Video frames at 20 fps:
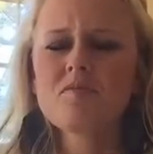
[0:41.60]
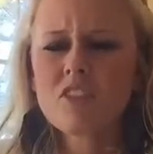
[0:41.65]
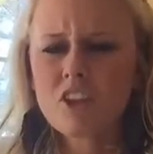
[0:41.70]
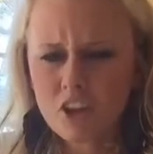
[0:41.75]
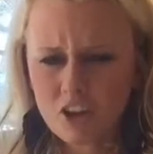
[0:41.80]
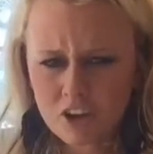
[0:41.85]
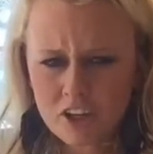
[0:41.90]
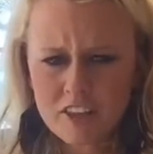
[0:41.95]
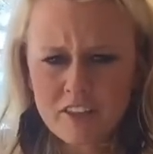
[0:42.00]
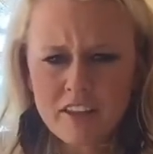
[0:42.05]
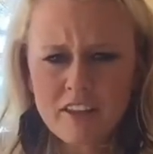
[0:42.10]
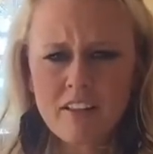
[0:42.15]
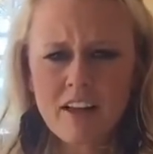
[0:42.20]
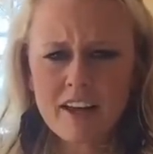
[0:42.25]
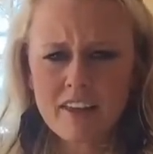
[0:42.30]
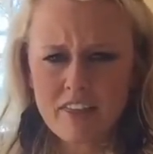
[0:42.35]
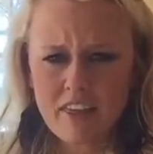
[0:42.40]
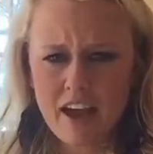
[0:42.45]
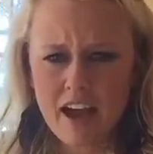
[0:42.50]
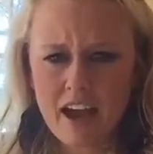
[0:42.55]
anything
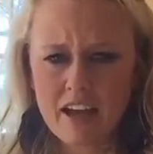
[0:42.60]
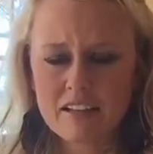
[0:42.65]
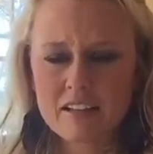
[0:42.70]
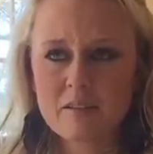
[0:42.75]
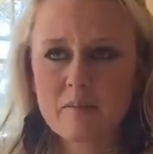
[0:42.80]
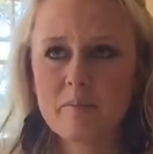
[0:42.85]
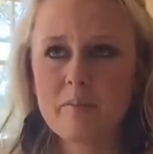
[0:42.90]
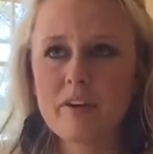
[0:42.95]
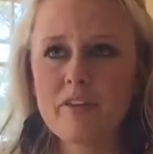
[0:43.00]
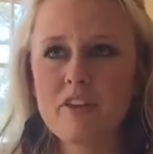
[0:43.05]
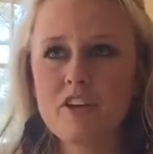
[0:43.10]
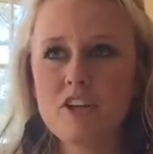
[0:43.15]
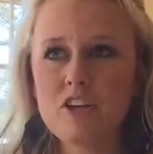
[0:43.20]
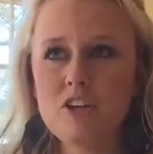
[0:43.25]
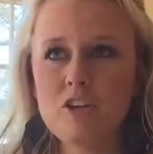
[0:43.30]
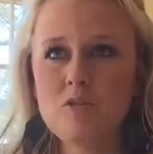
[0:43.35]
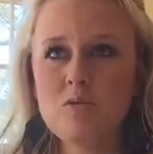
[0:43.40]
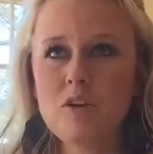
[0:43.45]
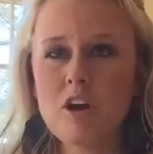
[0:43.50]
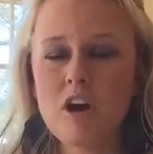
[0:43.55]
like that, but that
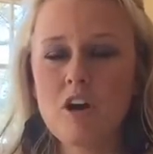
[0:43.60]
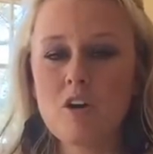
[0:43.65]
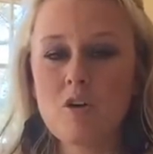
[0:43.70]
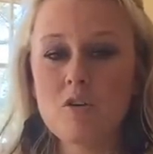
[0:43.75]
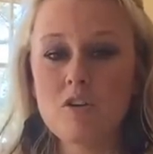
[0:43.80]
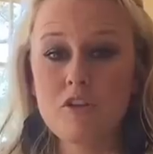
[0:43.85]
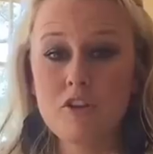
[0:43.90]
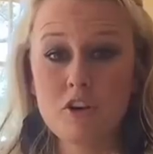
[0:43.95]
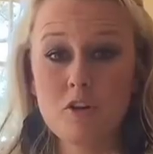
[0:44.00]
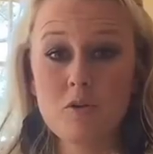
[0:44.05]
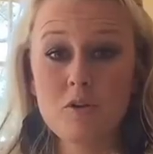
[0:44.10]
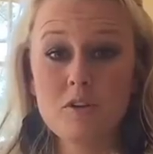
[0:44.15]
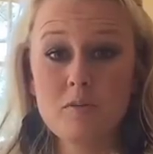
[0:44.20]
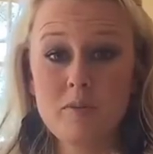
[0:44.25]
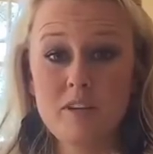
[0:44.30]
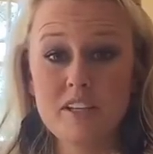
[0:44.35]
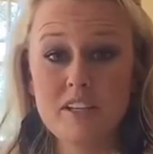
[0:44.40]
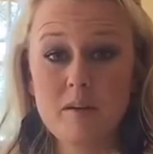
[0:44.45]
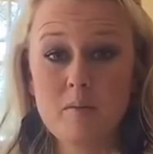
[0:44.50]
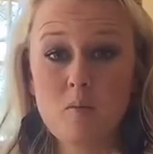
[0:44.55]
you know that they're going to
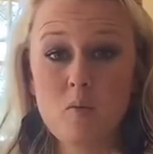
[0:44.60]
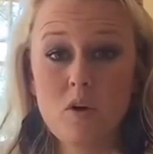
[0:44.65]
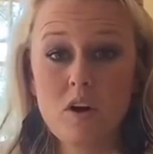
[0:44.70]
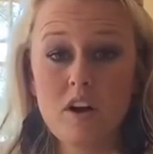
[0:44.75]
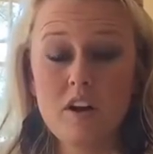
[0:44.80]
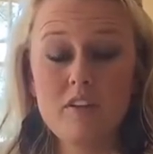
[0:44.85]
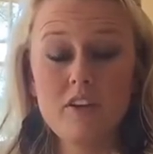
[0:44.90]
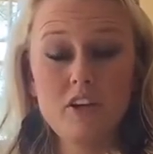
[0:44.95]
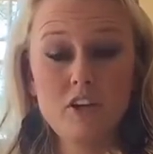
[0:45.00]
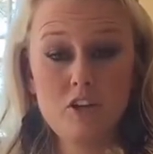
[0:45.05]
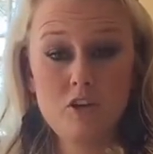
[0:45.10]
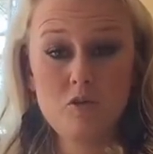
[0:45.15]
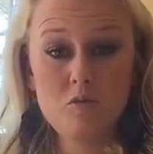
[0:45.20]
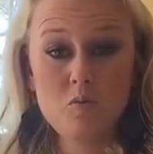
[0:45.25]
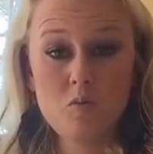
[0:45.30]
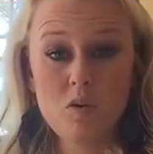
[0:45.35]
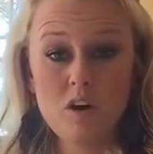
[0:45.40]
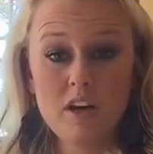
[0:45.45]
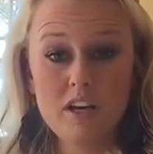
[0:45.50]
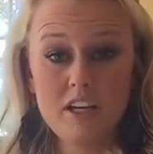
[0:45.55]
be someone that you
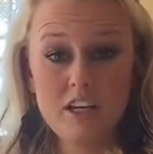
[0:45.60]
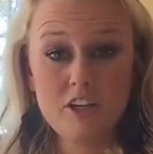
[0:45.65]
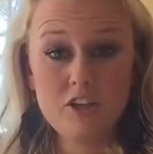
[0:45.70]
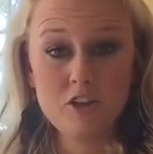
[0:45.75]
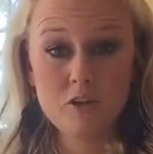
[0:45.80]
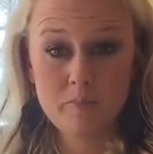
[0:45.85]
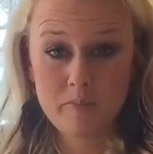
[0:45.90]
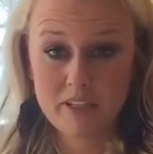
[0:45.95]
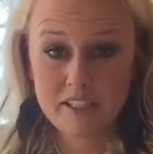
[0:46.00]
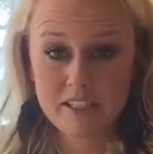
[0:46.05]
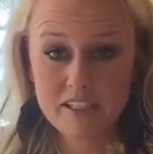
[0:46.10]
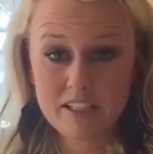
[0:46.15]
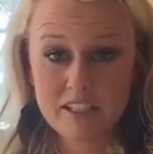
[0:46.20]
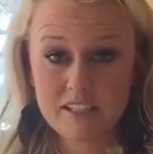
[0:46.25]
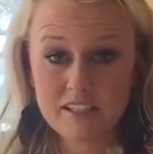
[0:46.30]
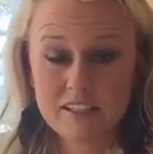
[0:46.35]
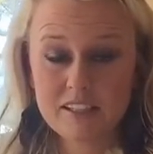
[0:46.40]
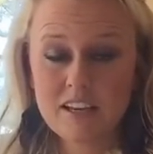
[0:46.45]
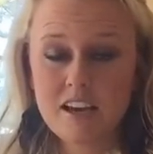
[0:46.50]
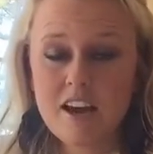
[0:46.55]
want in your
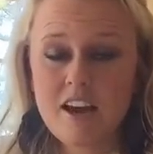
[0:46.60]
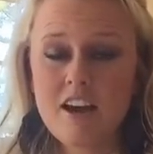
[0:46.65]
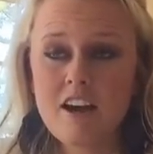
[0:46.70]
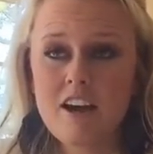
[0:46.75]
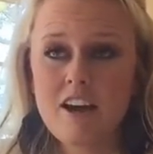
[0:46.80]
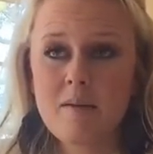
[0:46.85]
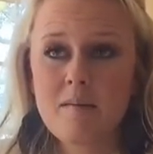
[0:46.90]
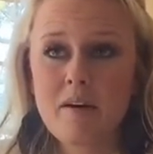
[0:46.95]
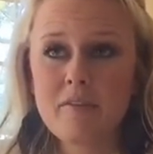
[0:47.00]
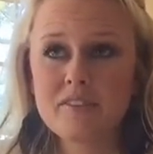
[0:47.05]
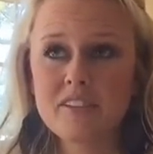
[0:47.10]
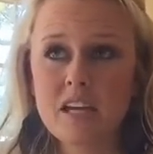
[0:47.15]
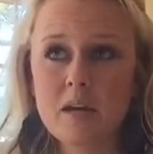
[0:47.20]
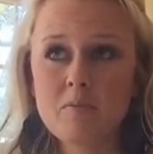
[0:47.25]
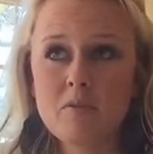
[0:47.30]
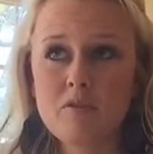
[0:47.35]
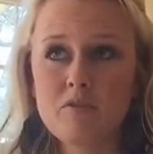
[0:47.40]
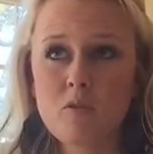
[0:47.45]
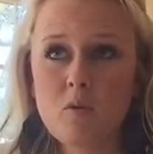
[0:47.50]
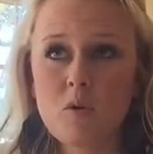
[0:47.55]
business. I've said
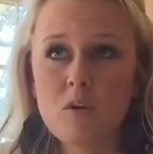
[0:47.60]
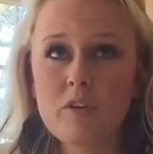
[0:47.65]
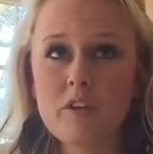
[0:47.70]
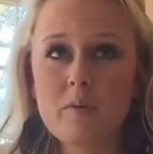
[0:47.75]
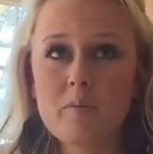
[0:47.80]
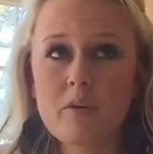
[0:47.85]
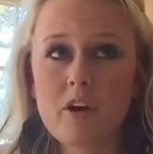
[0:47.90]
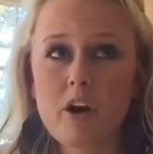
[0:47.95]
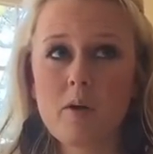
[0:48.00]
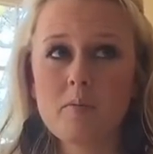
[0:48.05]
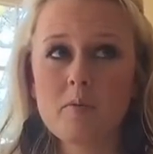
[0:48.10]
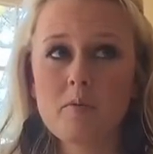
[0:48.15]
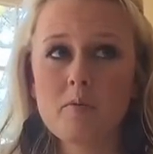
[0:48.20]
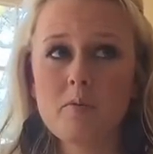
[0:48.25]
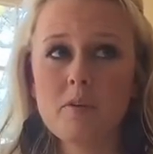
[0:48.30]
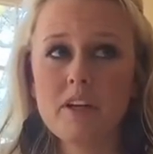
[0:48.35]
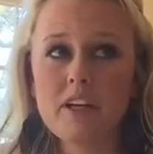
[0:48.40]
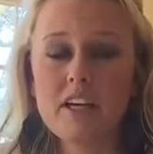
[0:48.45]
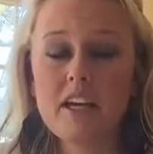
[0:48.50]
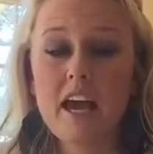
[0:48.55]
before that
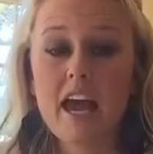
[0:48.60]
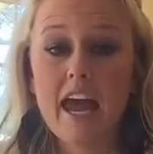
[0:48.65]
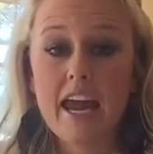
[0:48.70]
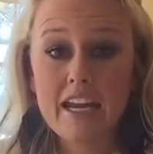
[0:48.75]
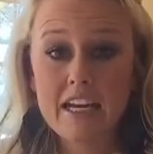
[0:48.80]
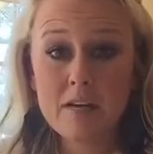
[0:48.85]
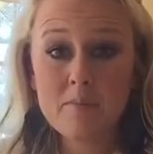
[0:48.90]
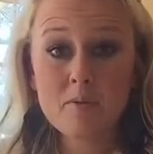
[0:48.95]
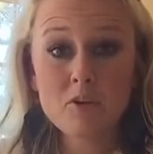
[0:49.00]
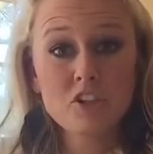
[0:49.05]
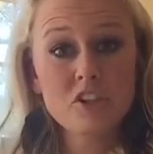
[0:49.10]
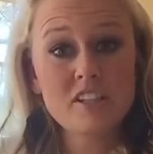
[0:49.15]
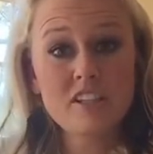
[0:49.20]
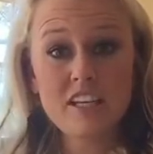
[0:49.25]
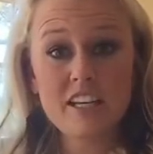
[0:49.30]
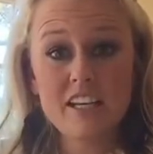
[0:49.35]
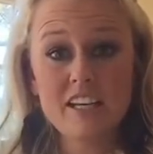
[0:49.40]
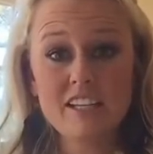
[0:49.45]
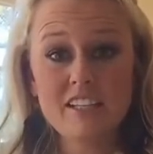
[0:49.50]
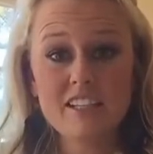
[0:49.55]
probably
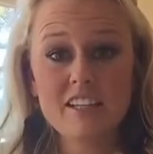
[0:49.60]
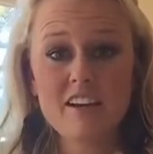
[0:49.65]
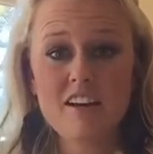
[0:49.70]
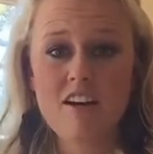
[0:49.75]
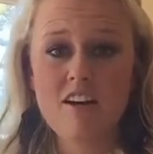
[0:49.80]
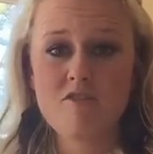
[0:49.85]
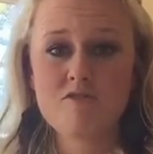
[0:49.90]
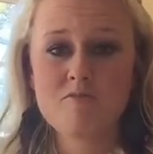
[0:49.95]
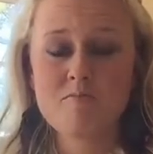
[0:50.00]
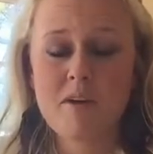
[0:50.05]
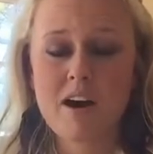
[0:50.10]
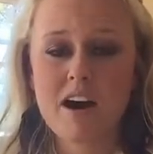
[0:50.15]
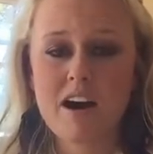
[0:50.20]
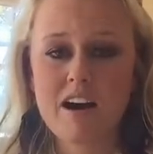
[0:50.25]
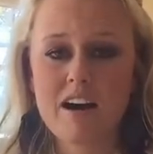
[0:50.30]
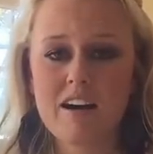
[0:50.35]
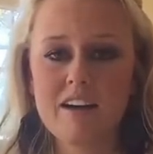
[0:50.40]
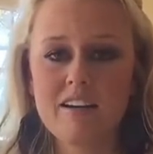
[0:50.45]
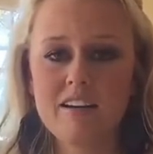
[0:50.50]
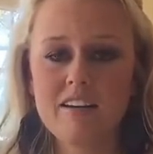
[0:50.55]
80% of
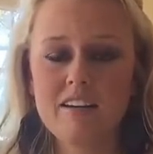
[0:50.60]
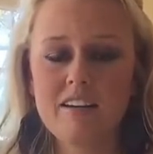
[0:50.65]
my